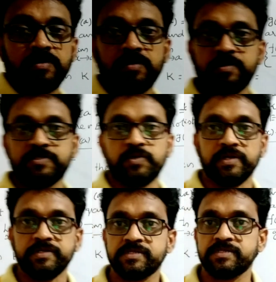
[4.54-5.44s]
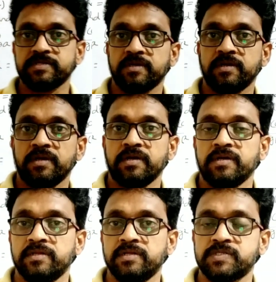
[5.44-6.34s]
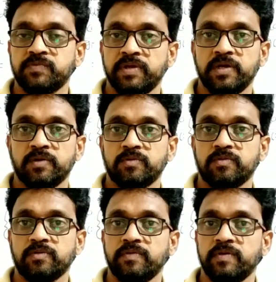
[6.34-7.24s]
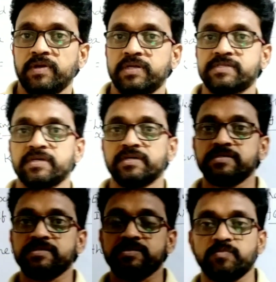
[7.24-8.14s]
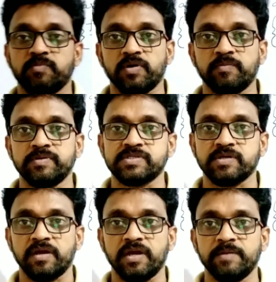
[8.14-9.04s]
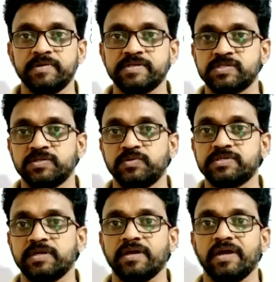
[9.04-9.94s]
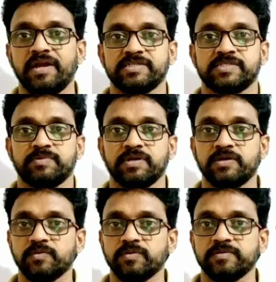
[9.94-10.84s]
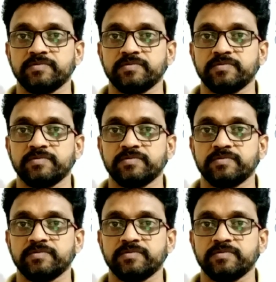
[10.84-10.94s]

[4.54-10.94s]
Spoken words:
Hello students, in this video we will discuss problems on limits using LHospital rule.